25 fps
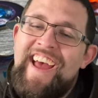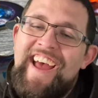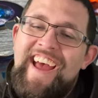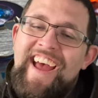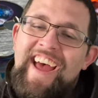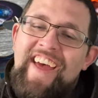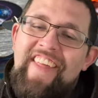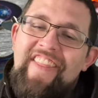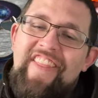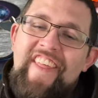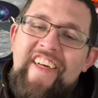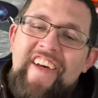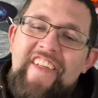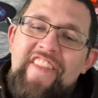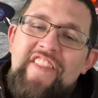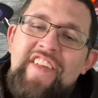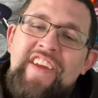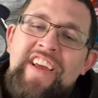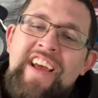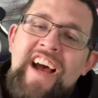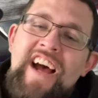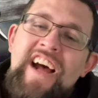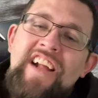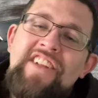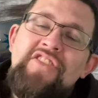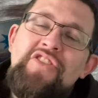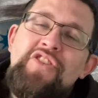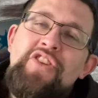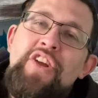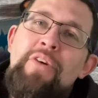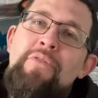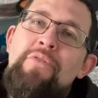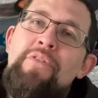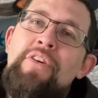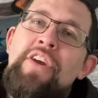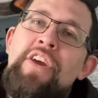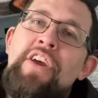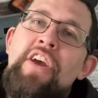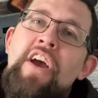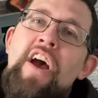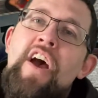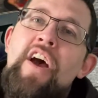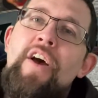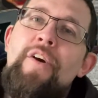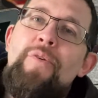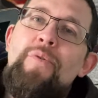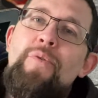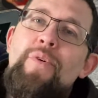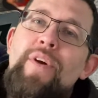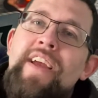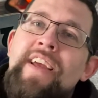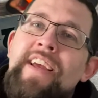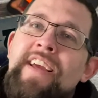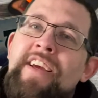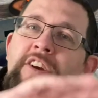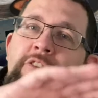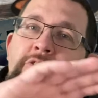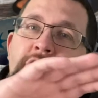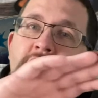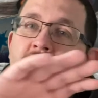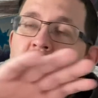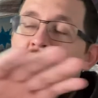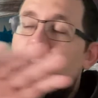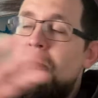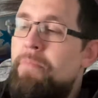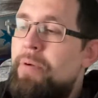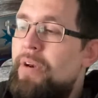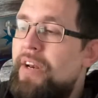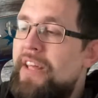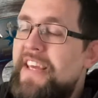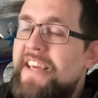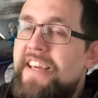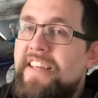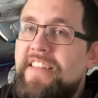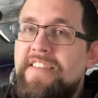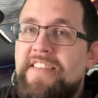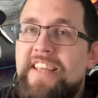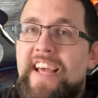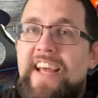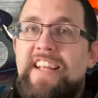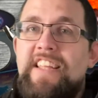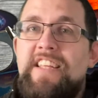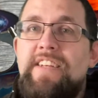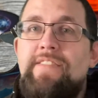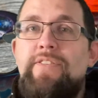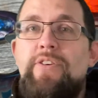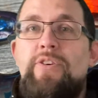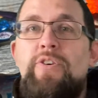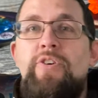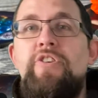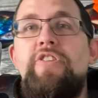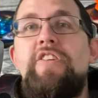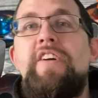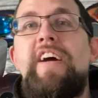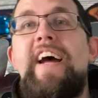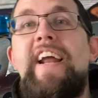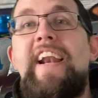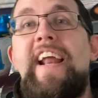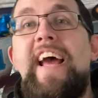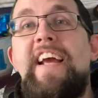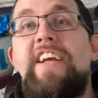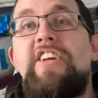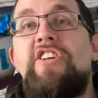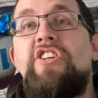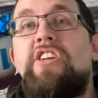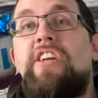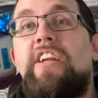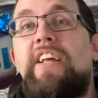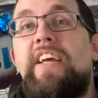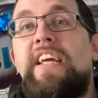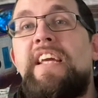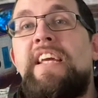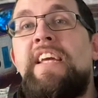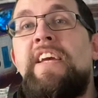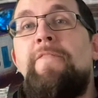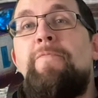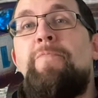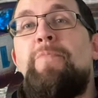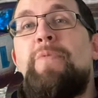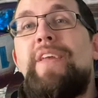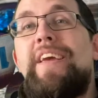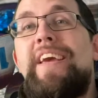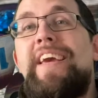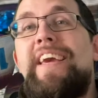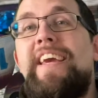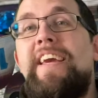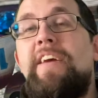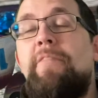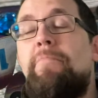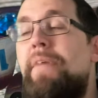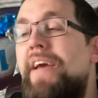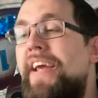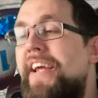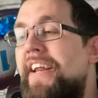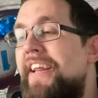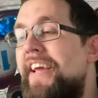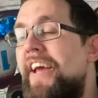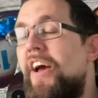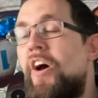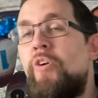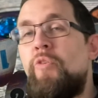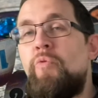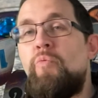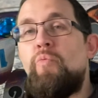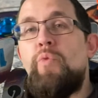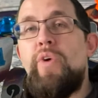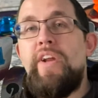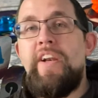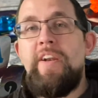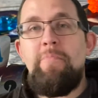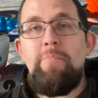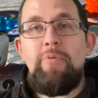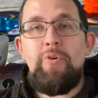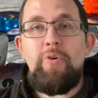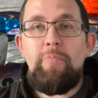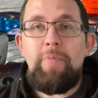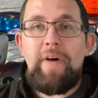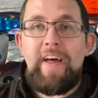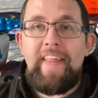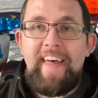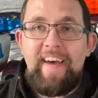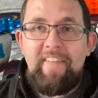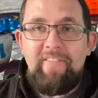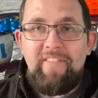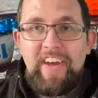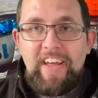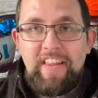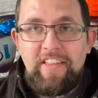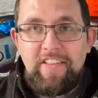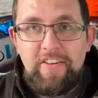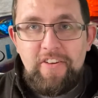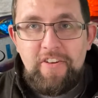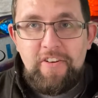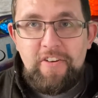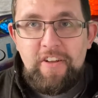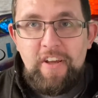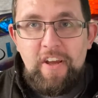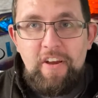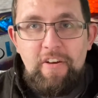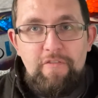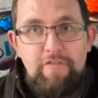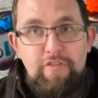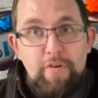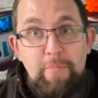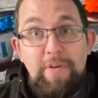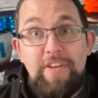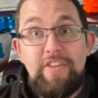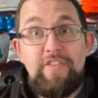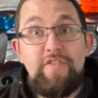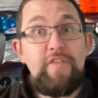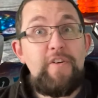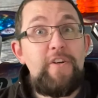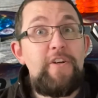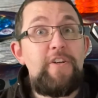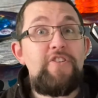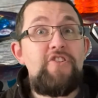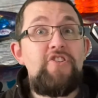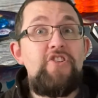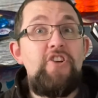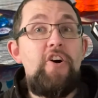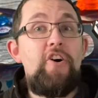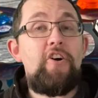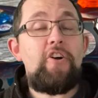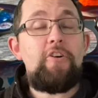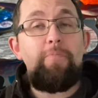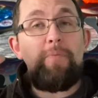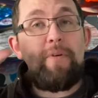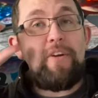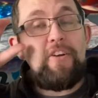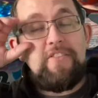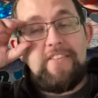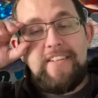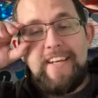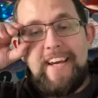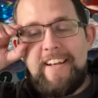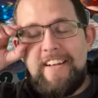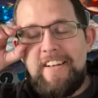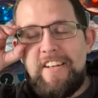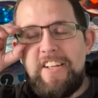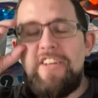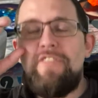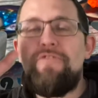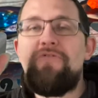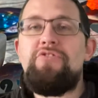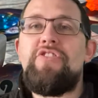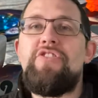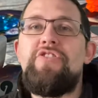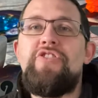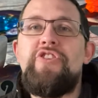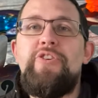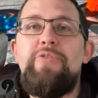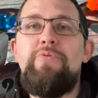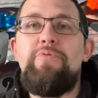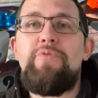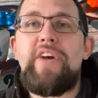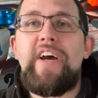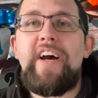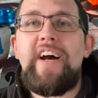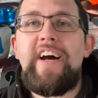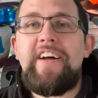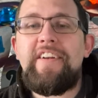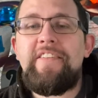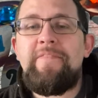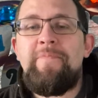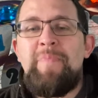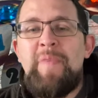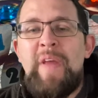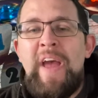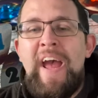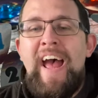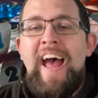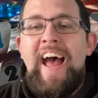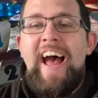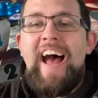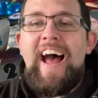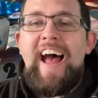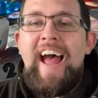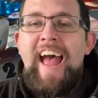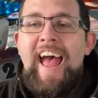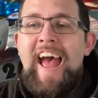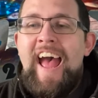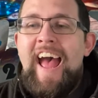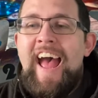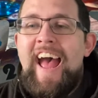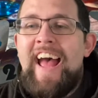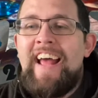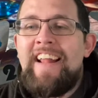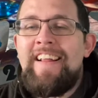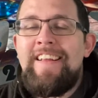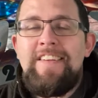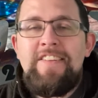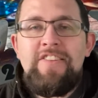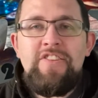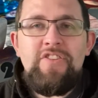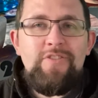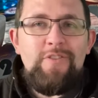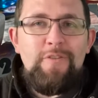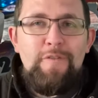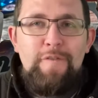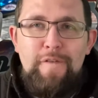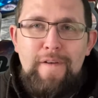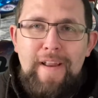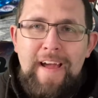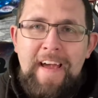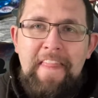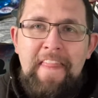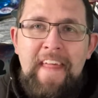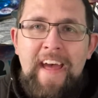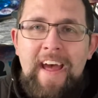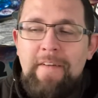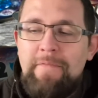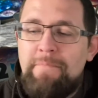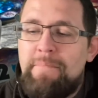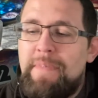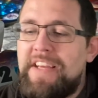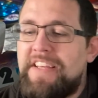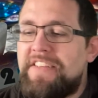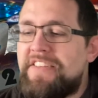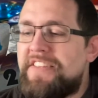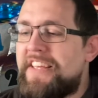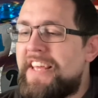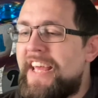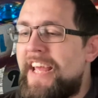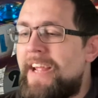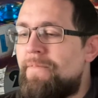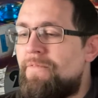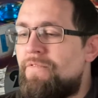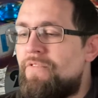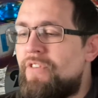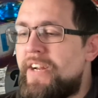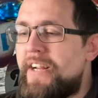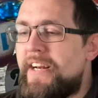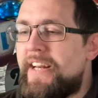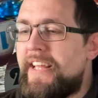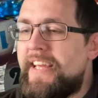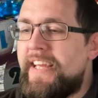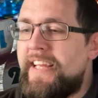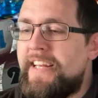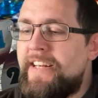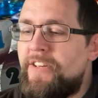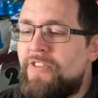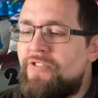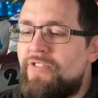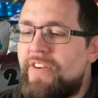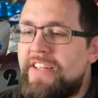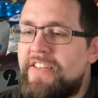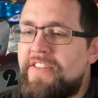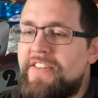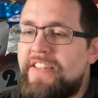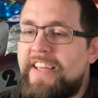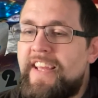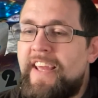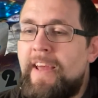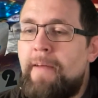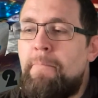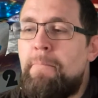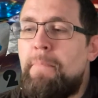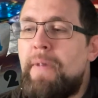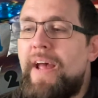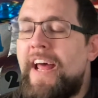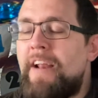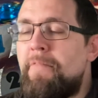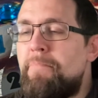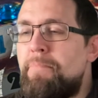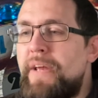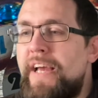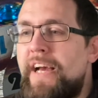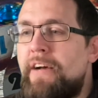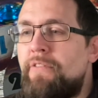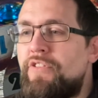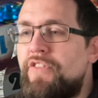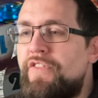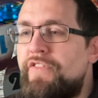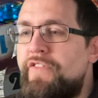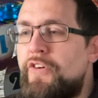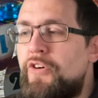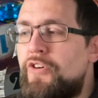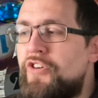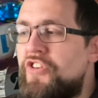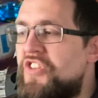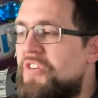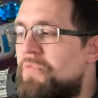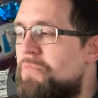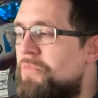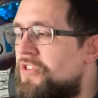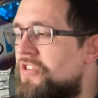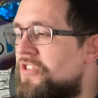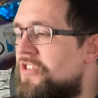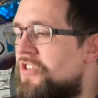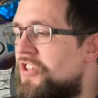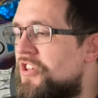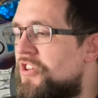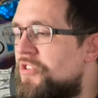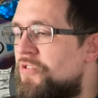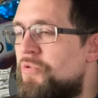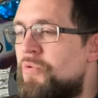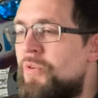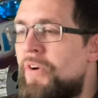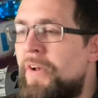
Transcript: that the cards don't go in a complete consecutive order, and actually he had made it unwinnable by that method from his first tuck because he hadn't used the 2 card. And it's stuff like that makes the game really interesting, and being able to force someone to